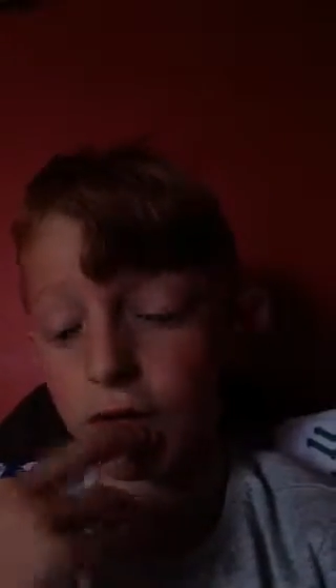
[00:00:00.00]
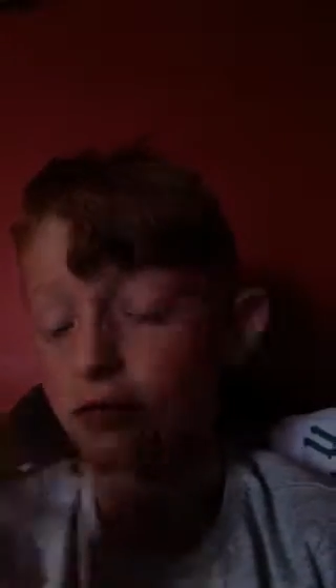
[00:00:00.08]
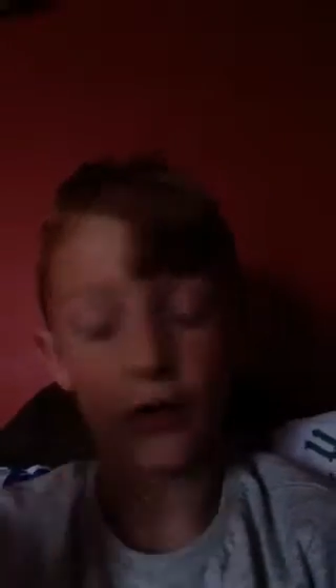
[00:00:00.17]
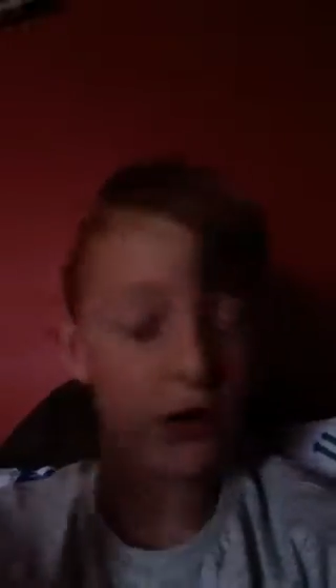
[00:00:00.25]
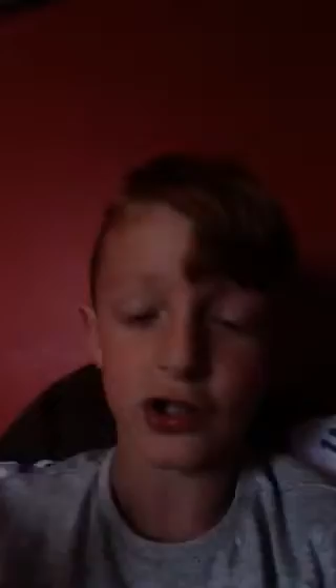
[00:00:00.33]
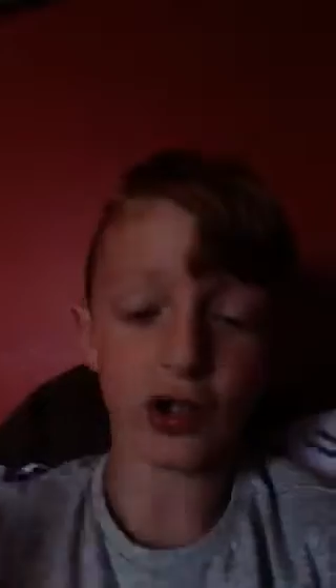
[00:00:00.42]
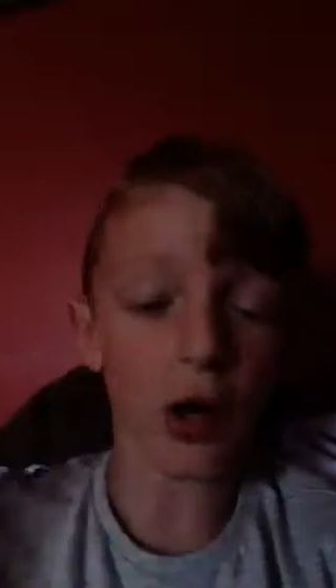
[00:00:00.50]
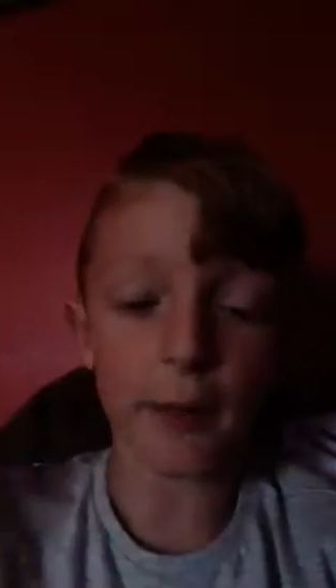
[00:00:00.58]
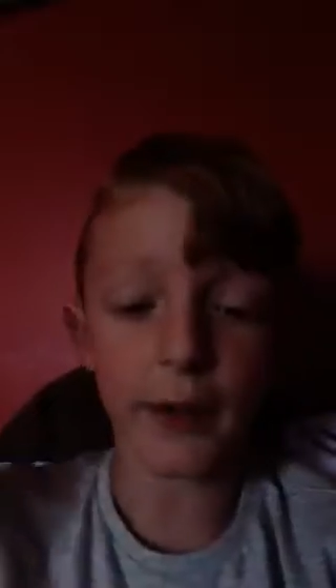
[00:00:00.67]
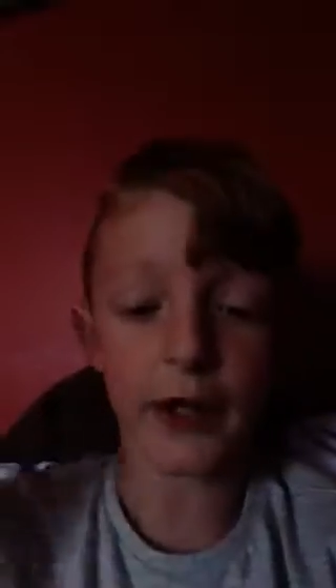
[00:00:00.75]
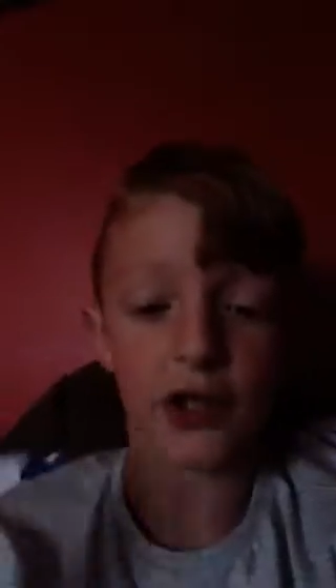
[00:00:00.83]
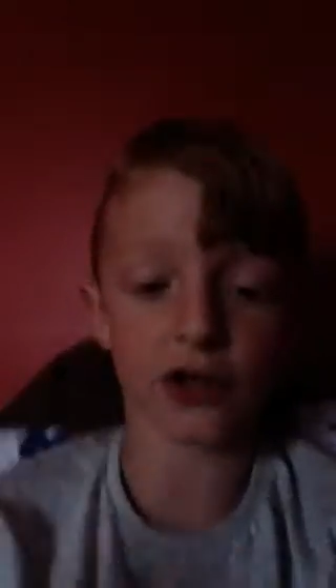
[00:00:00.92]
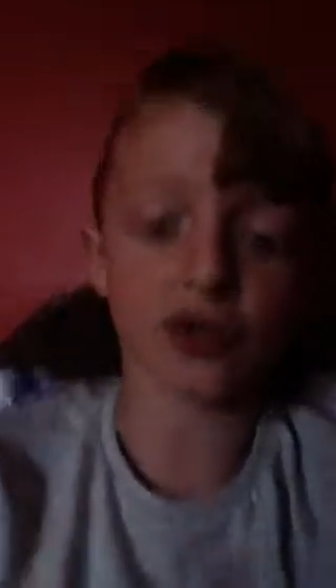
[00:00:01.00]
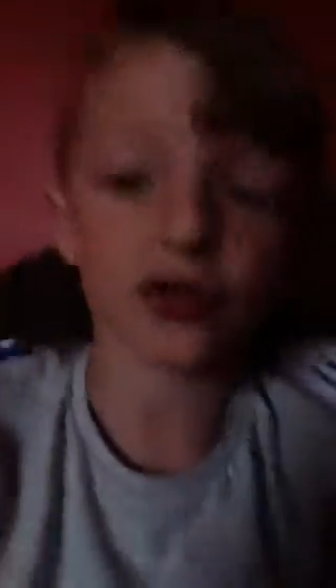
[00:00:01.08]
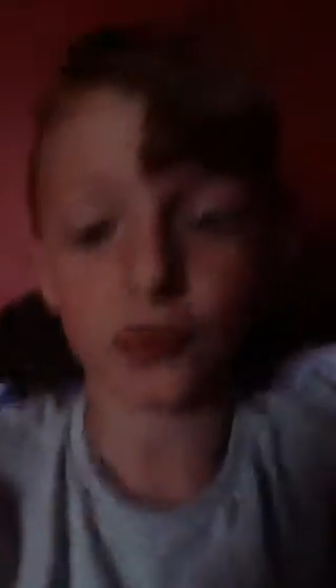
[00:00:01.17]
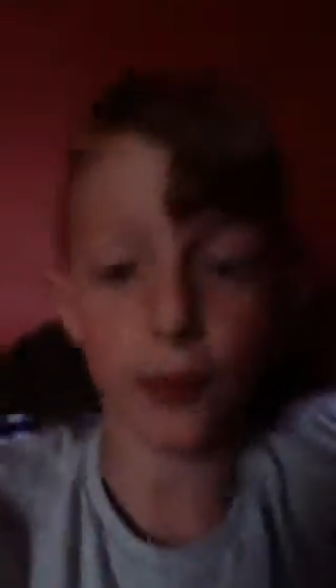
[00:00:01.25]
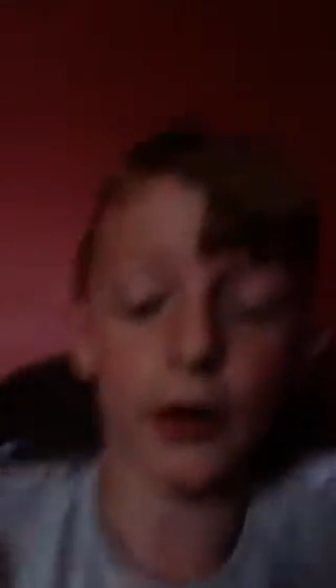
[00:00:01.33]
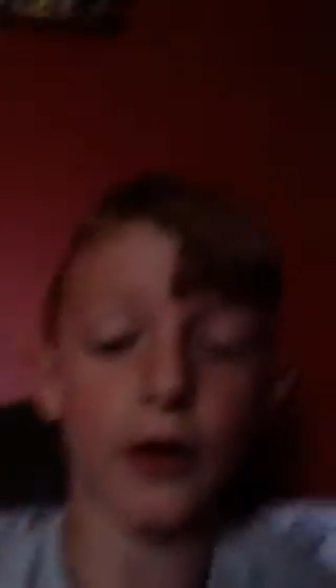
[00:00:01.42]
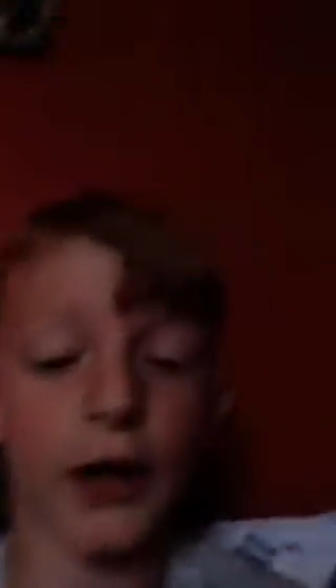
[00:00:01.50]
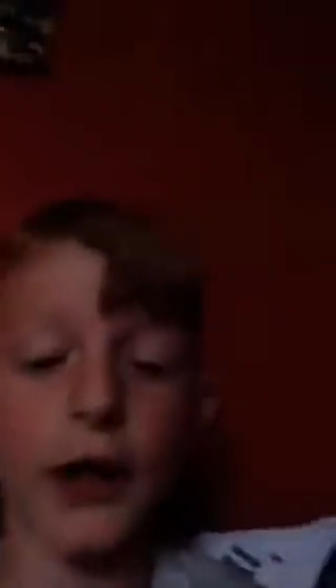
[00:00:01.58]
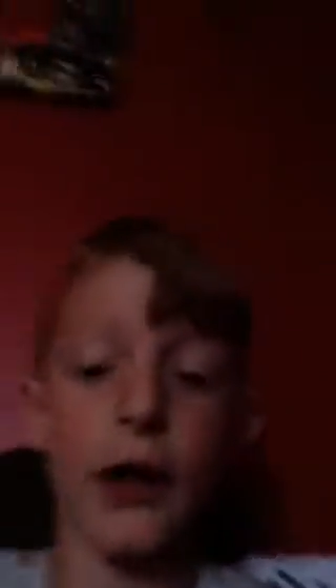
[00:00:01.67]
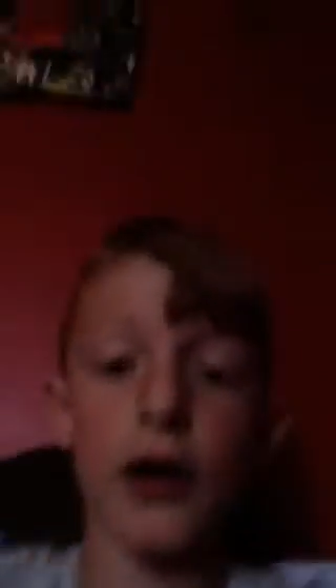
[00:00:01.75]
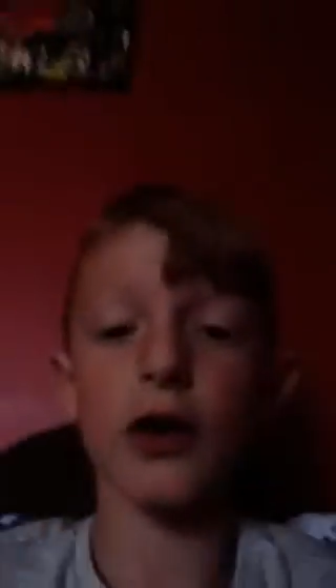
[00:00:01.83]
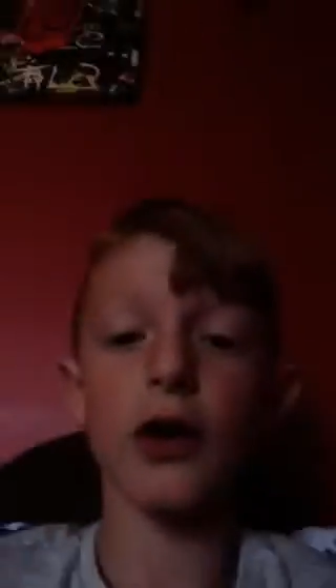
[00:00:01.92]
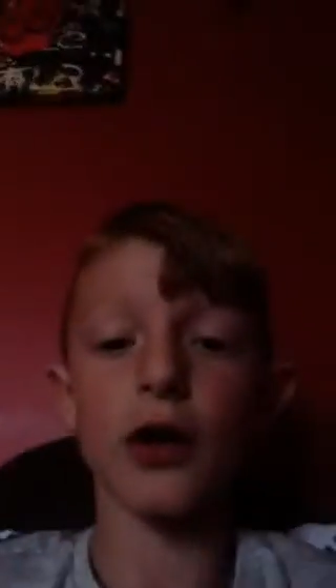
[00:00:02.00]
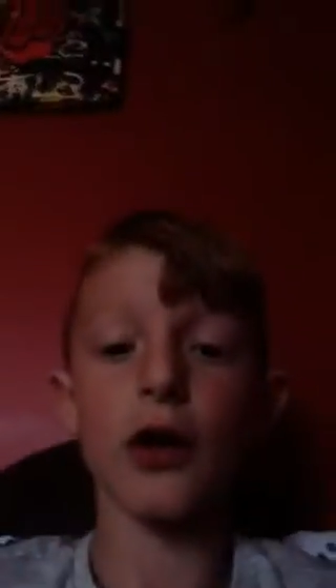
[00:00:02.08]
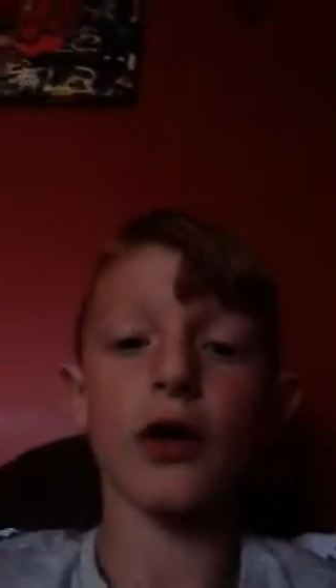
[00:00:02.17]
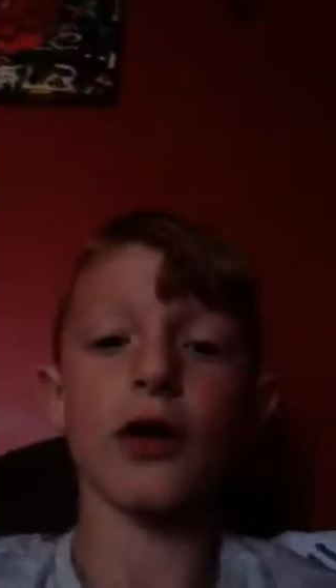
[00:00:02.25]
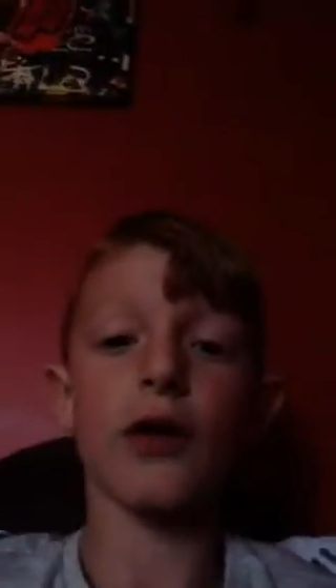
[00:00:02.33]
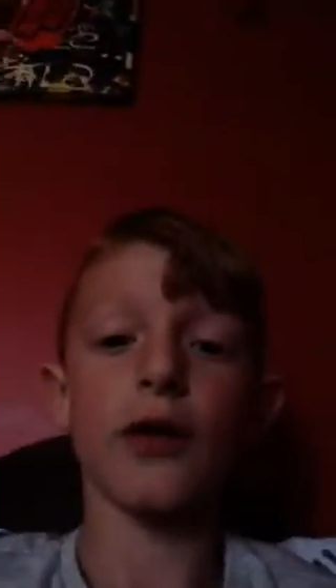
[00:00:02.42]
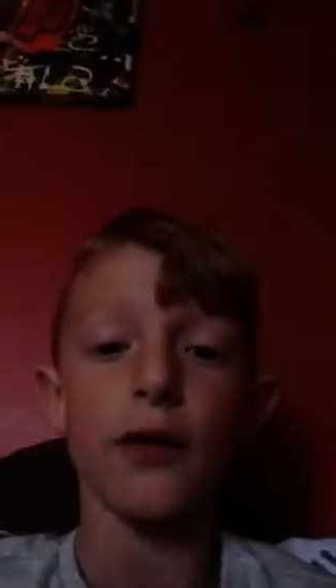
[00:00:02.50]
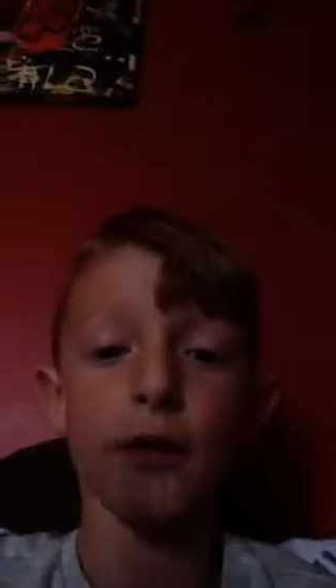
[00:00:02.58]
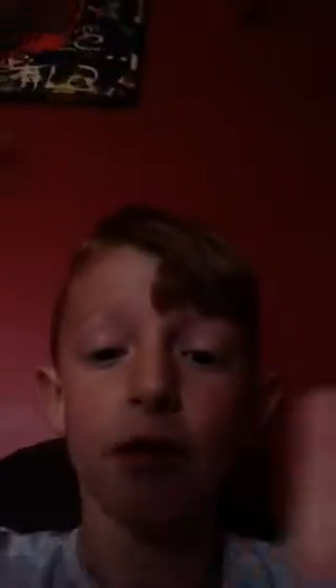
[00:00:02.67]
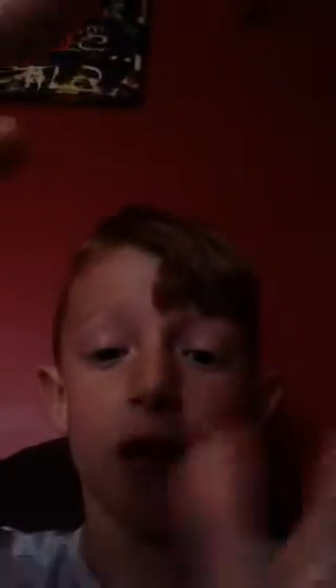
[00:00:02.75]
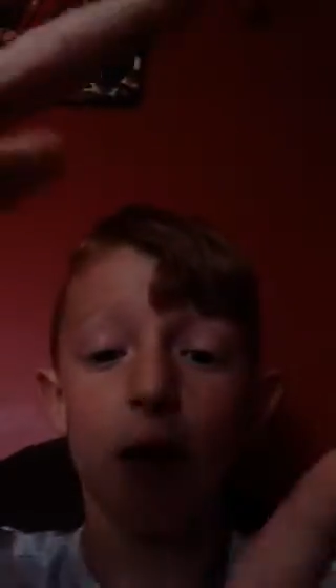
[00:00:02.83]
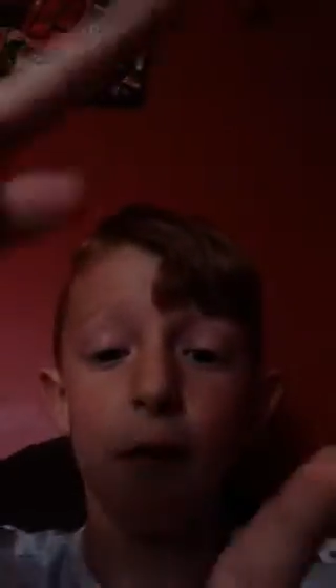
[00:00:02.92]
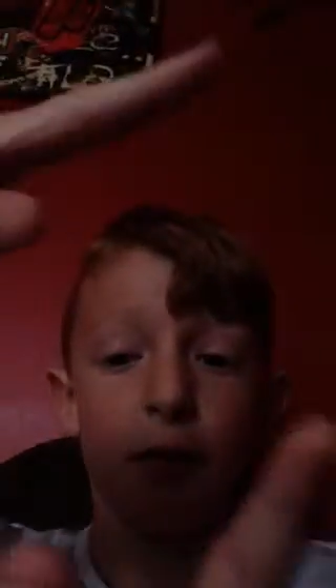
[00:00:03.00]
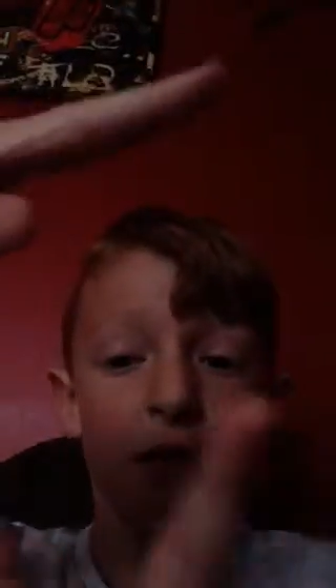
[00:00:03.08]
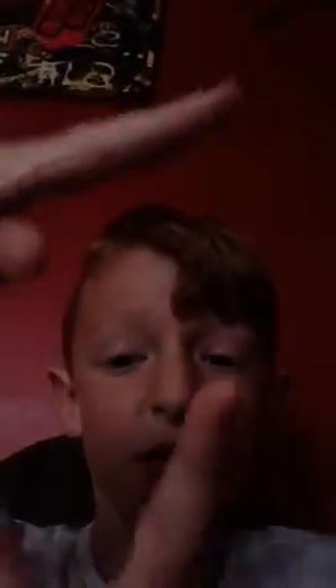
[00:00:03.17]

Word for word: It's not big, it's just about like that